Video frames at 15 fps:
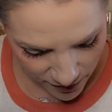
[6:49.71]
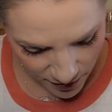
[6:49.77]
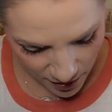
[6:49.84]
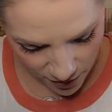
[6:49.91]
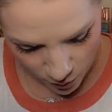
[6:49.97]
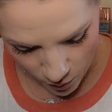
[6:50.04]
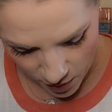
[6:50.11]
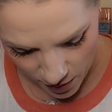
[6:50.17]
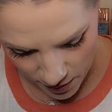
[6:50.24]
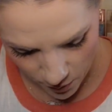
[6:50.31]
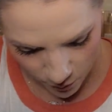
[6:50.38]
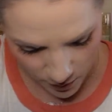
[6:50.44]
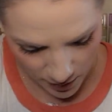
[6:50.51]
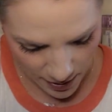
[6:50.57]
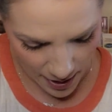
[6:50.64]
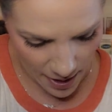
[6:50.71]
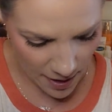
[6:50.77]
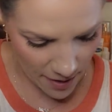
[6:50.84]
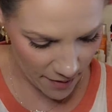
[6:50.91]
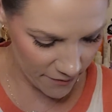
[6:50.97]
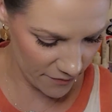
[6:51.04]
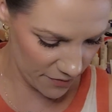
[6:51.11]
the other one. We
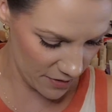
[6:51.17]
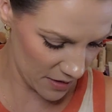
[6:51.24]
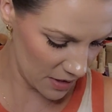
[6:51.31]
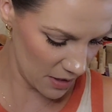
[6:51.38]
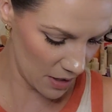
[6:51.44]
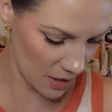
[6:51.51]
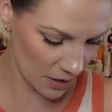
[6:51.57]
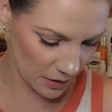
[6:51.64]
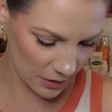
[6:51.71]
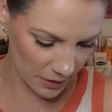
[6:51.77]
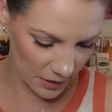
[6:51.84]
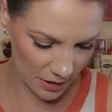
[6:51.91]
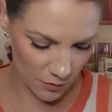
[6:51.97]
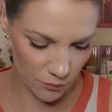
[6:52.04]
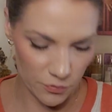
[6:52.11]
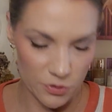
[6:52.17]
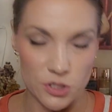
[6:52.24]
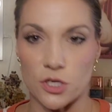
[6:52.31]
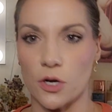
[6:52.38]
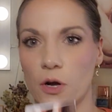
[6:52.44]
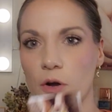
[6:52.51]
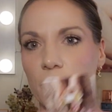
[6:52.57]
have the Clean
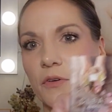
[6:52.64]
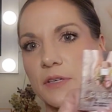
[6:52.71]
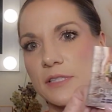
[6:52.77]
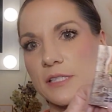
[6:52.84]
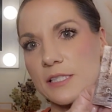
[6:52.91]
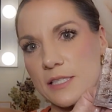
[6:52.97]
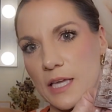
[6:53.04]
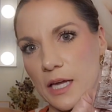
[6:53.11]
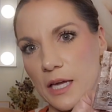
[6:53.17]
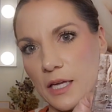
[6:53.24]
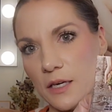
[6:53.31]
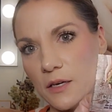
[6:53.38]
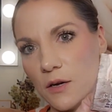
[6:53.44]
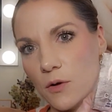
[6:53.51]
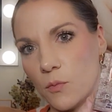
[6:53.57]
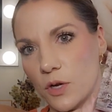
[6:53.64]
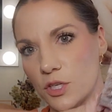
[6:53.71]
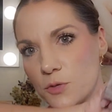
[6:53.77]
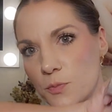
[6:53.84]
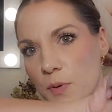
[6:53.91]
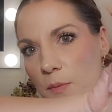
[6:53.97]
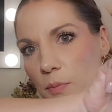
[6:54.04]
Reserve Skin,
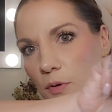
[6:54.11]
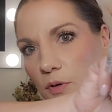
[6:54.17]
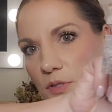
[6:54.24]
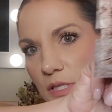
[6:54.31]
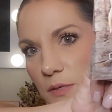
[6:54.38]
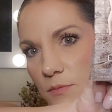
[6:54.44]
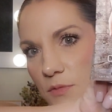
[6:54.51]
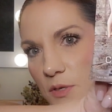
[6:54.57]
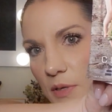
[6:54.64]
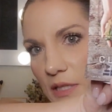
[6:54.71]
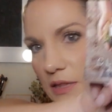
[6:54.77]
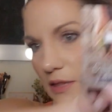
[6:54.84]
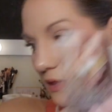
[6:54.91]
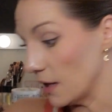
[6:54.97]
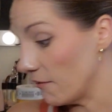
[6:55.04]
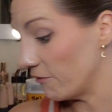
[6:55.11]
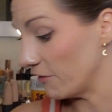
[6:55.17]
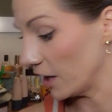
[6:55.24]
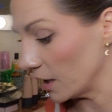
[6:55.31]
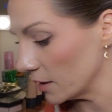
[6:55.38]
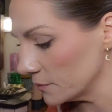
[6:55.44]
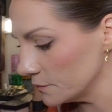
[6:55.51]
which people seem to be
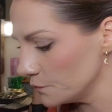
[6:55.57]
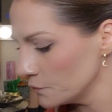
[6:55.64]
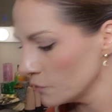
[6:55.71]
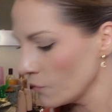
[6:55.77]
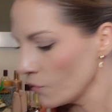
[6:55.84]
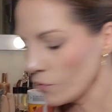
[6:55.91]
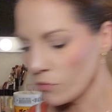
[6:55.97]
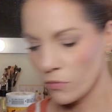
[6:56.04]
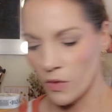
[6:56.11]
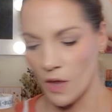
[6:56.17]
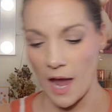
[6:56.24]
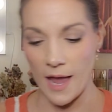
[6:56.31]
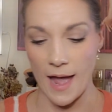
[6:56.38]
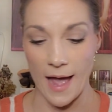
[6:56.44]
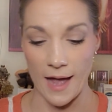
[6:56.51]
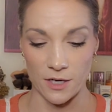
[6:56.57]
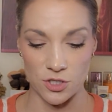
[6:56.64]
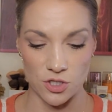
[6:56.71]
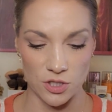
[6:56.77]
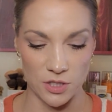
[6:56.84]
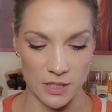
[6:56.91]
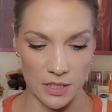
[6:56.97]
loving. I
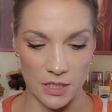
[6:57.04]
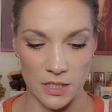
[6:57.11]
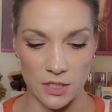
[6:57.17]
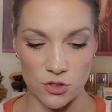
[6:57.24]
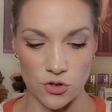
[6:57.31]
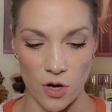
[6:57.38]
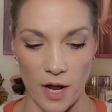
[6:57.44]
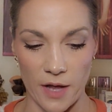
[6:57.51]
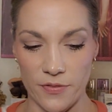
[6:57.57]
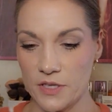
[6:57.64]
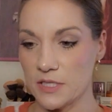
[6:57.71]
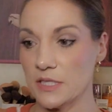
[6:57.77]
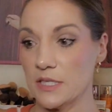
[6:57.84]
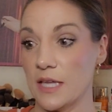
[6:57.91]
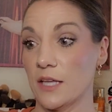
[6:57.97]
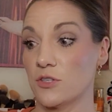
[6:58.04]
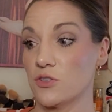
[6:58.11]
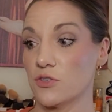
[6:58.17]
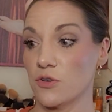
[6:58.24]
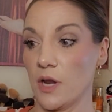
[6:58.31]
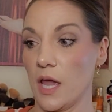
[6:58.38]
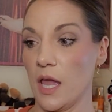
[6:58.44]
actually tried this
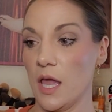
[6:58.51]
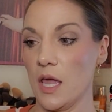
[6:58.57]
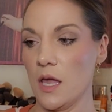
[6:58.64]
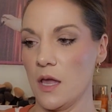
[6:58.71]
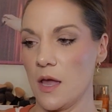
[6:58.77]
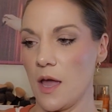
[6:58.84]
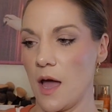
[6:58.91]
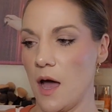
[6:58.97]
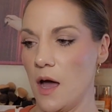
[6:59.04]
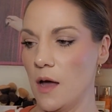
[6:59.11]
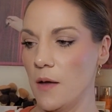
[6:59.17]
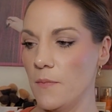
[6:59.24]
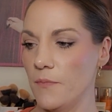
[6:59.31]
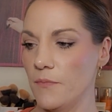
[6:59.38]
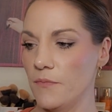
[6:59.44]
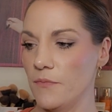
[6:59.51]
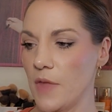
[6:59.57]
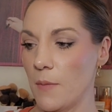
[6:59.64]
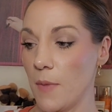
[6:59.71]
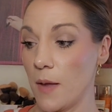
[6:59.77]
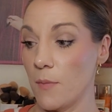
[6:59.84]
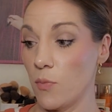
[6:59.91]
yesterday, and
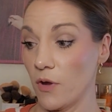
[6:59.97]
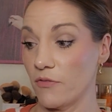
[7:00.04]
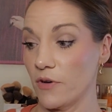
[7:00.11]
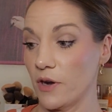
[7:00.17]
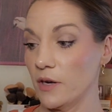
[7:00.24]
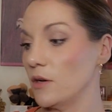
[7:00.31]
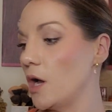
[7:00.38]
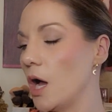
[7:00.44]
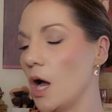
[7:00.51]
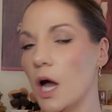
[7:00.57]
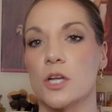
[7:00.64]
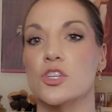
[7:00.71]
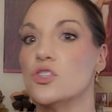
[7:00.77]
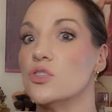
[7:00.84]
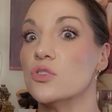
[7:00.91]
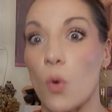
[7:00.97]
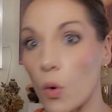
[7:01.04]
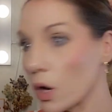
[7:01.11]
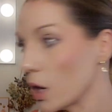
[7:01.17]
my boyfriend adored